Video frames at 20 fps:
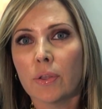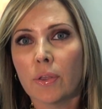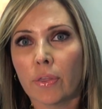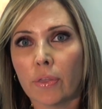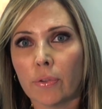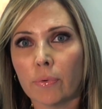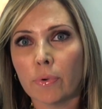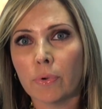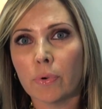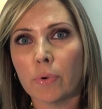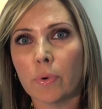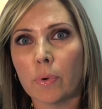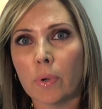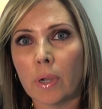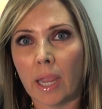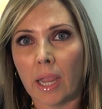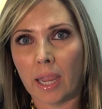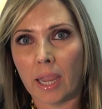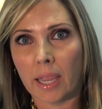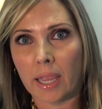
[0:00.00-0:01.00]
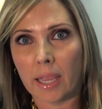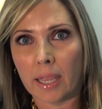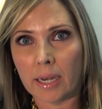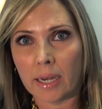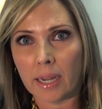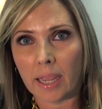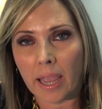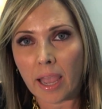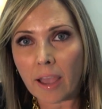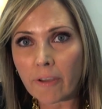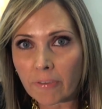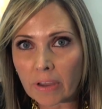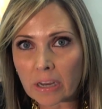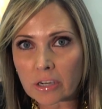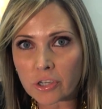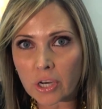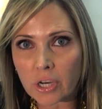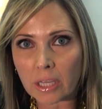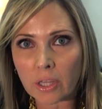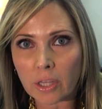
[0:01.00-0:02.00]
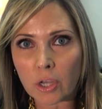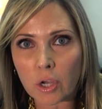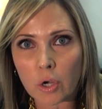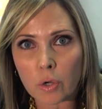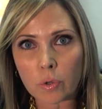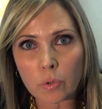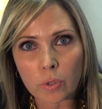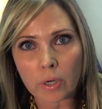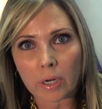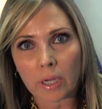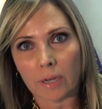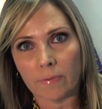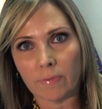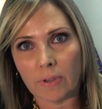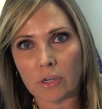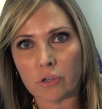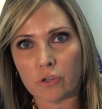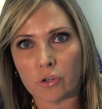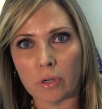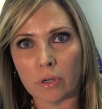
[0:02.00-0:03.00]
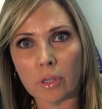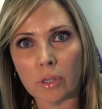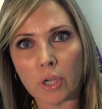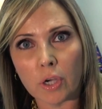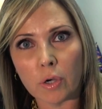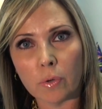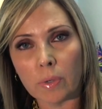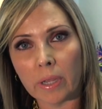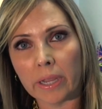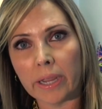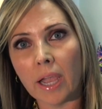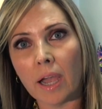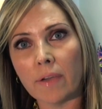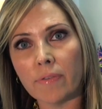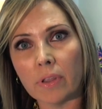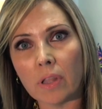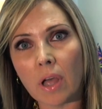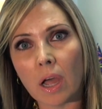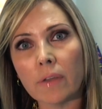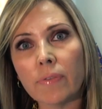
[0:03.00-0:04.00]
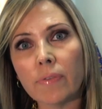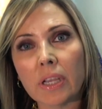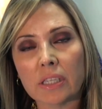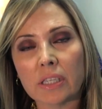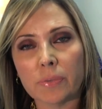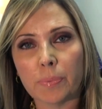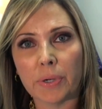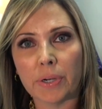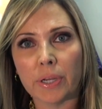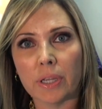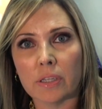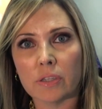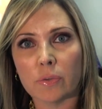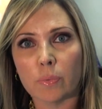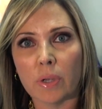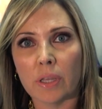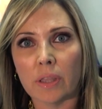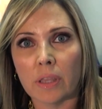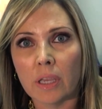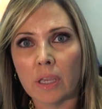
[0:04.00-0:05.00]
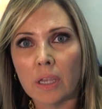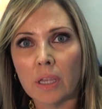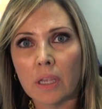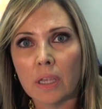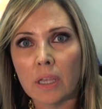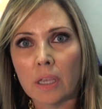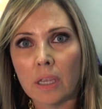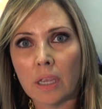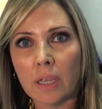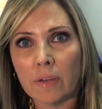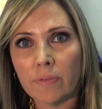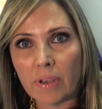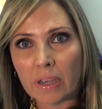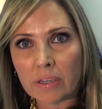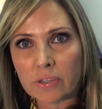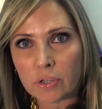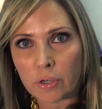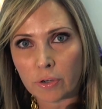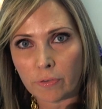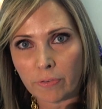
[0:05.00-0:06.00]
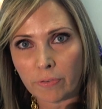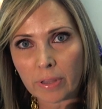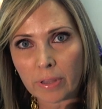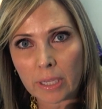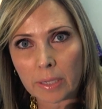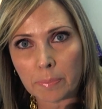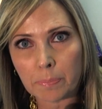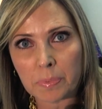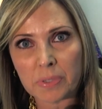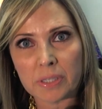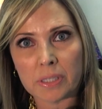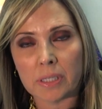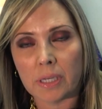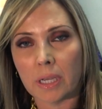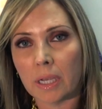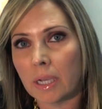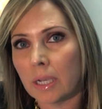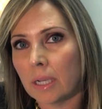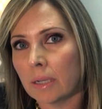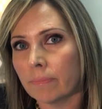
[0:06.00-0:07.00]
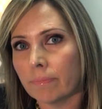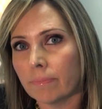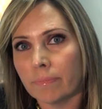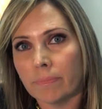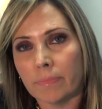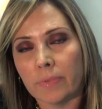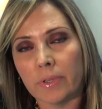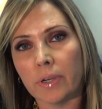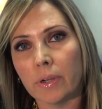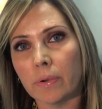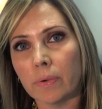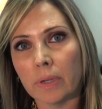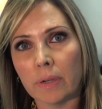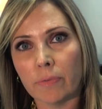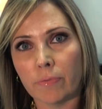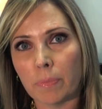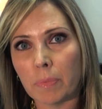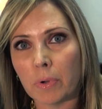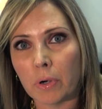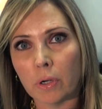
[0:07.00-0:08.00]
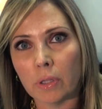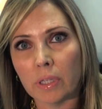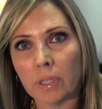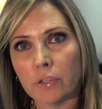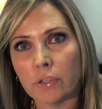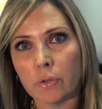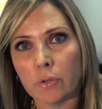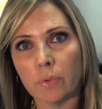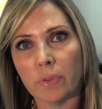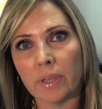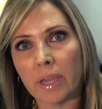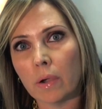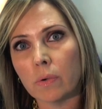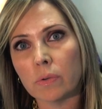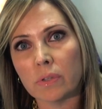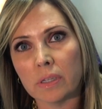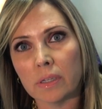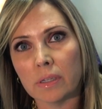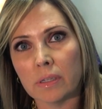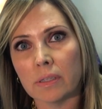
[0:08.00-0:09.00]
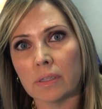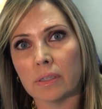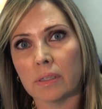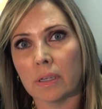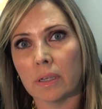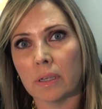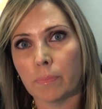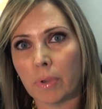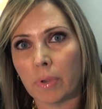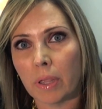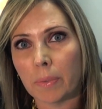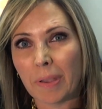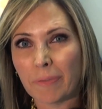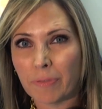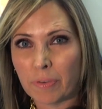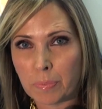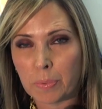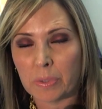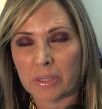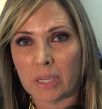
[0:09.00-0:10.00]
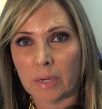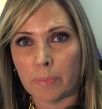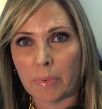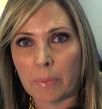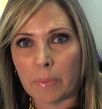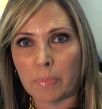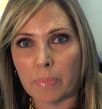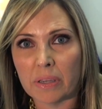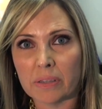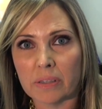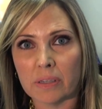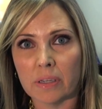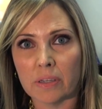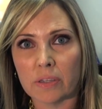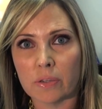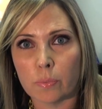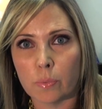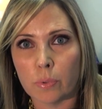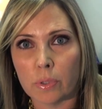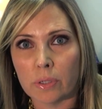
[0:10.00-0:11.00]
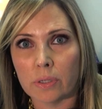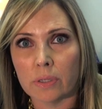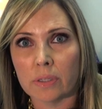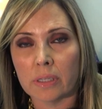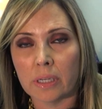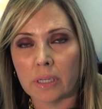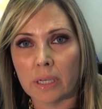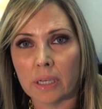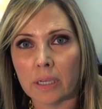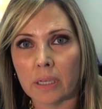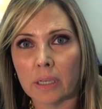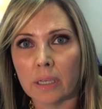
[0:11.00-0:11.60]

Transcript: through an FHA loan or a conventional loan. I have a lot of experience with investor flips. From the early 2000s, probably about 50% of my business was